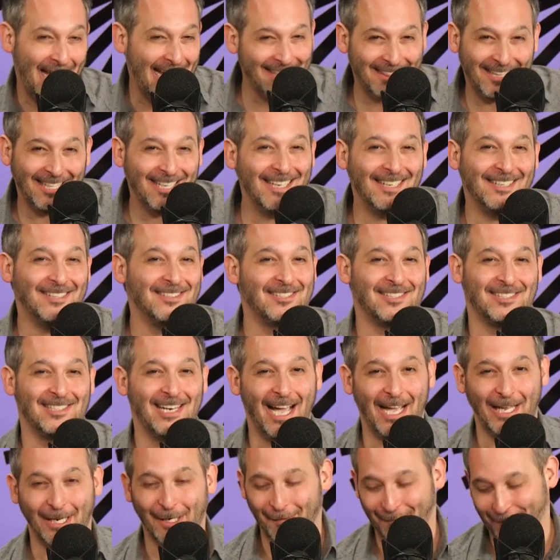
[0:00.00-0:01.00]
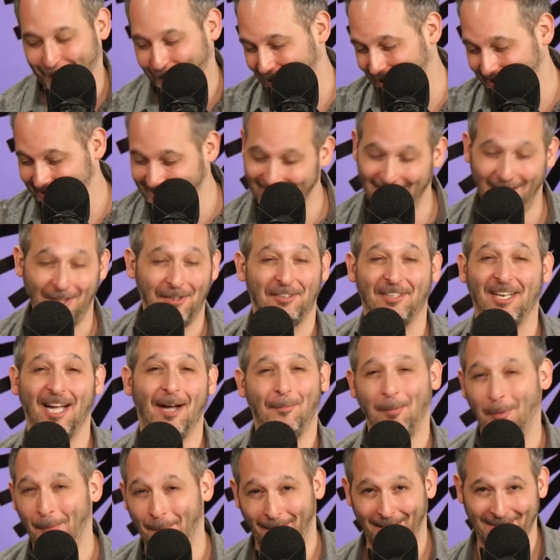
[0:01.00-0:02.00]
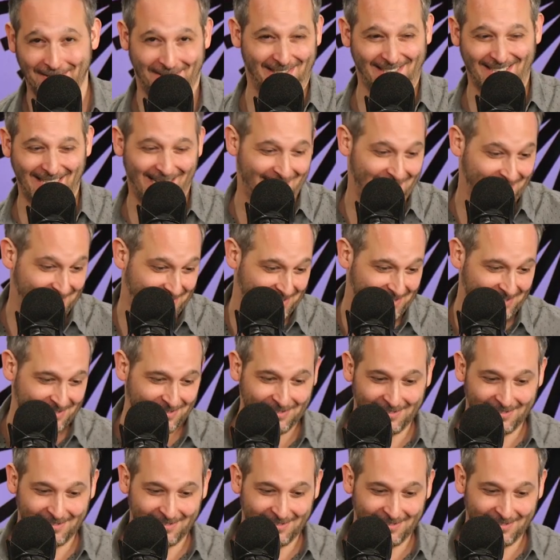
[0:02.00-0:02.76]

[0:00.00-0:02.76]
at the N Snyder for like another couple months, guys.